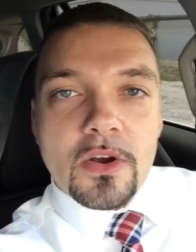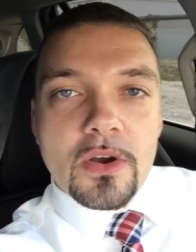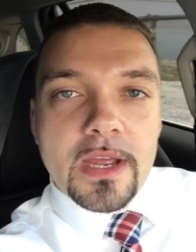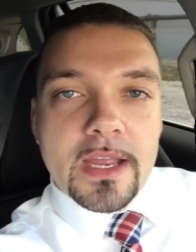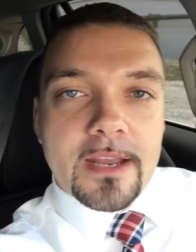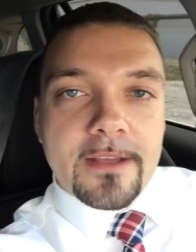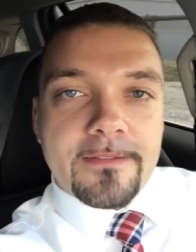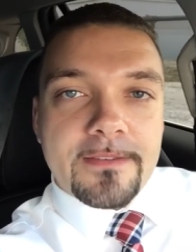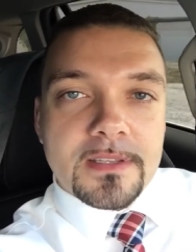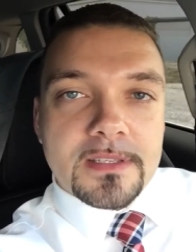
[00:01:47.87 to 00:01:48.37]

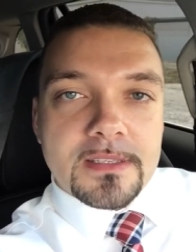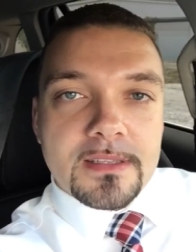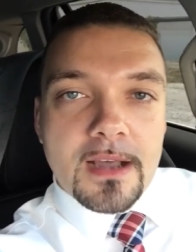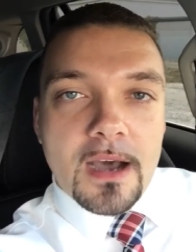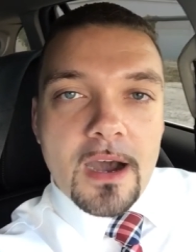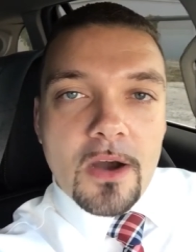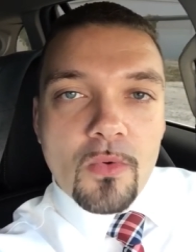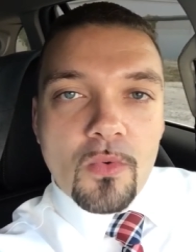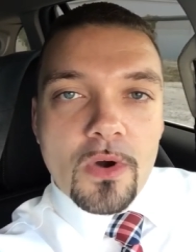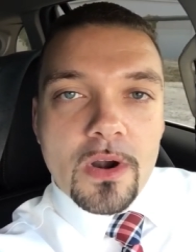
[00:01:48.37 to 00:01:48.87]
And if it's
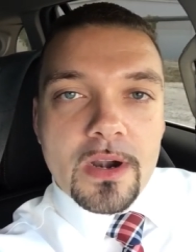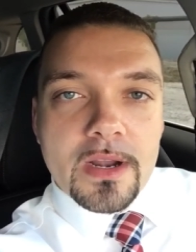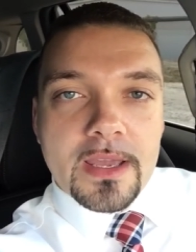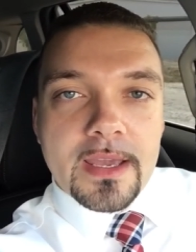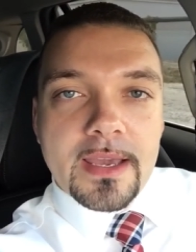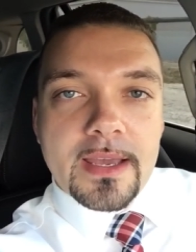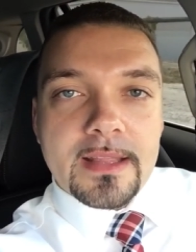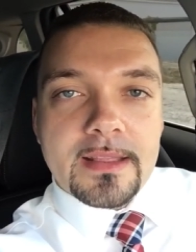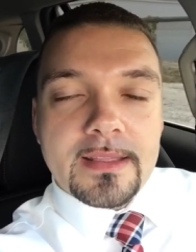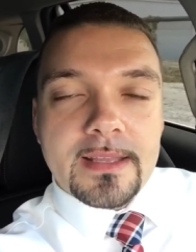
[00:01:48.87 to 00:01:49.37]
not
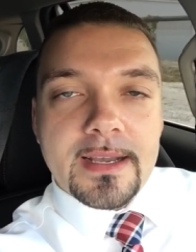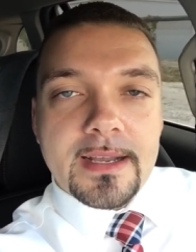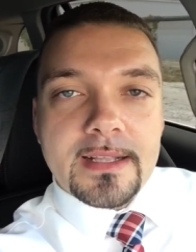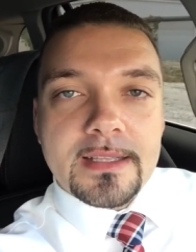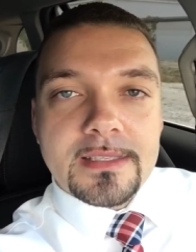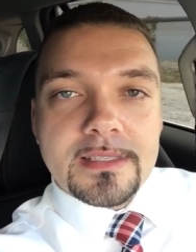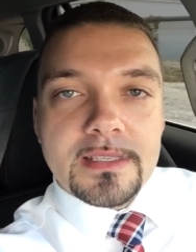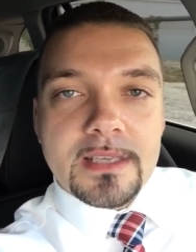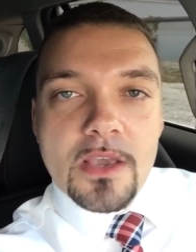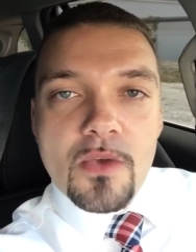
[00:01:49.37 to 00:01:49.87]
working,
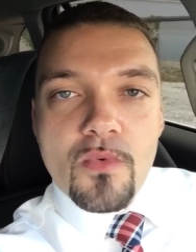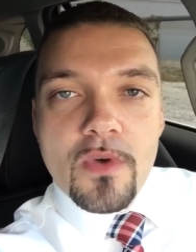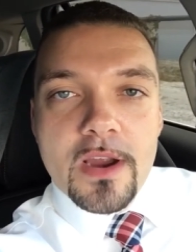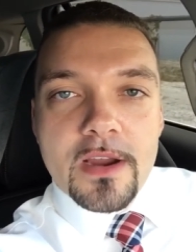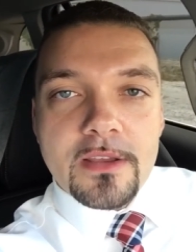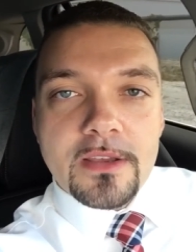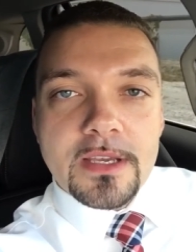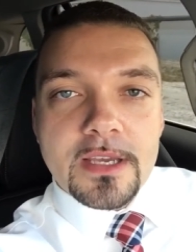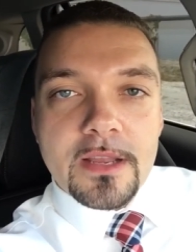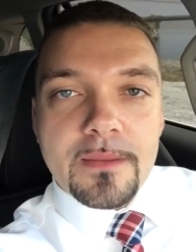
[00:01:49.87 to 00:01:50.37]
then see
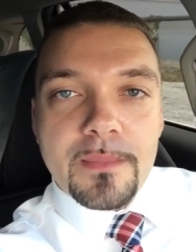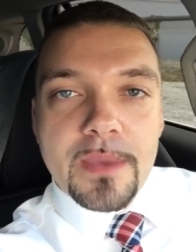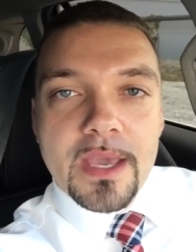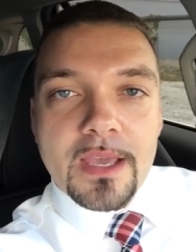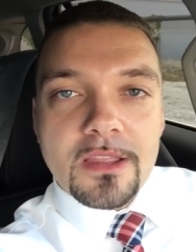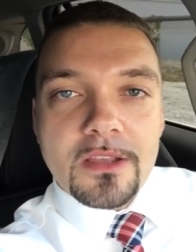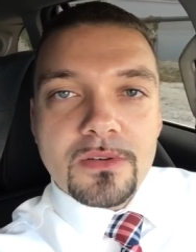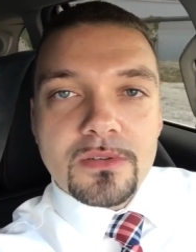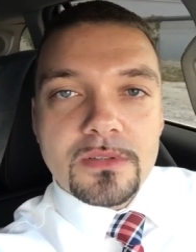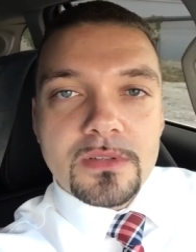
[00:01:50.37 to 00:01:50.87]
where you can
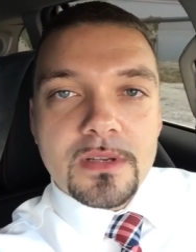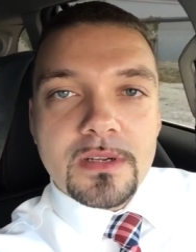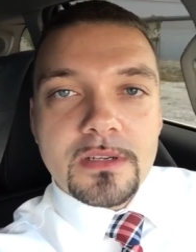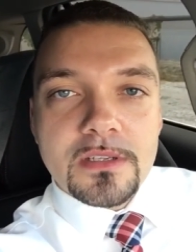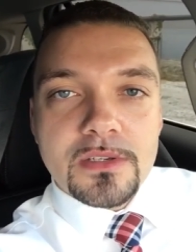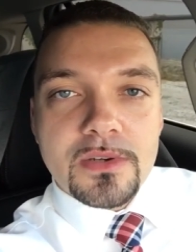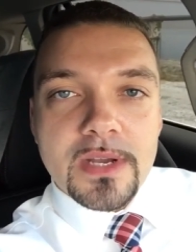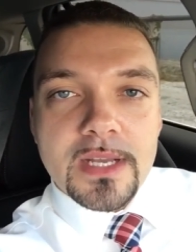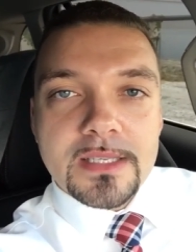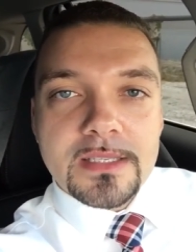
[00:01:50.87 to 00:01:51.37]
make those
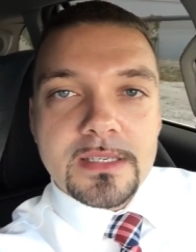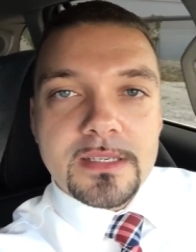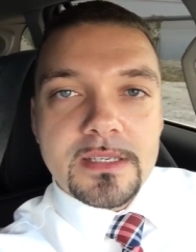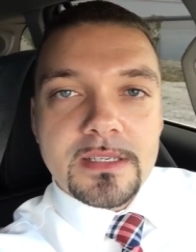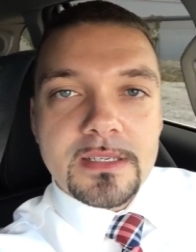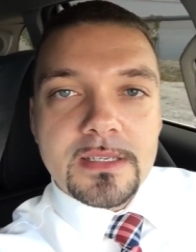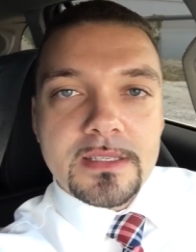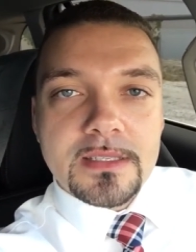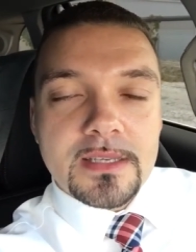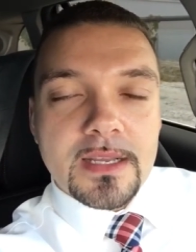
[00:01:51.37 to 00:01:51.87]
little
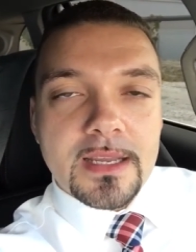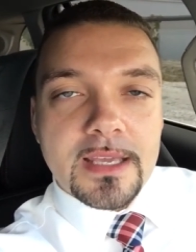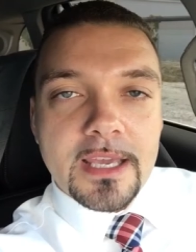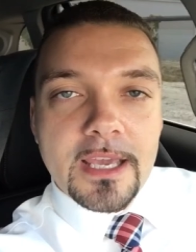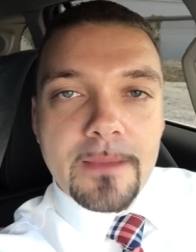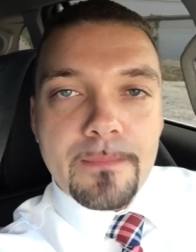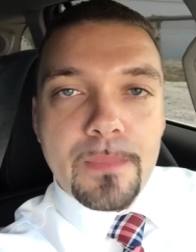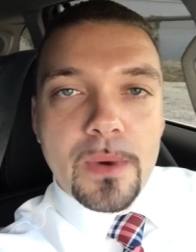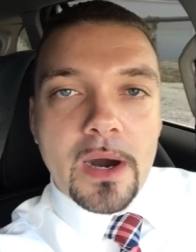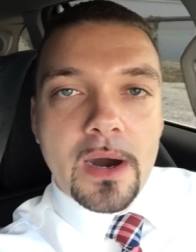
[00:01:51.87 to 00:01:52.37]
transitions and
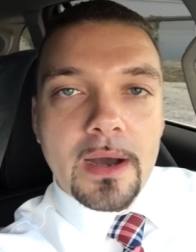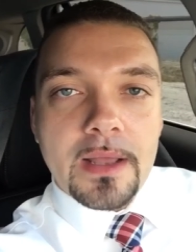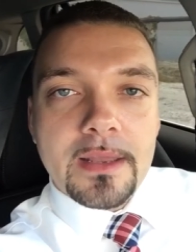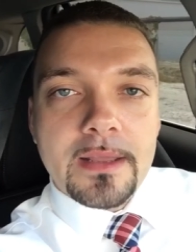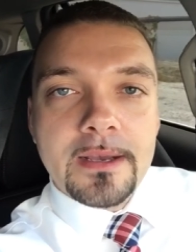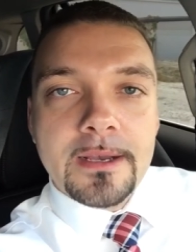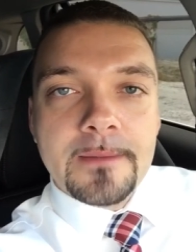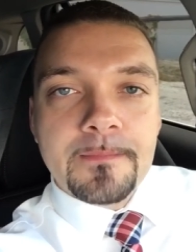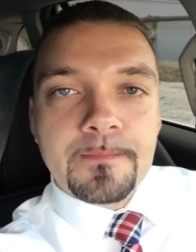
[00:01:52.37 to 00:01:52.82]
keep on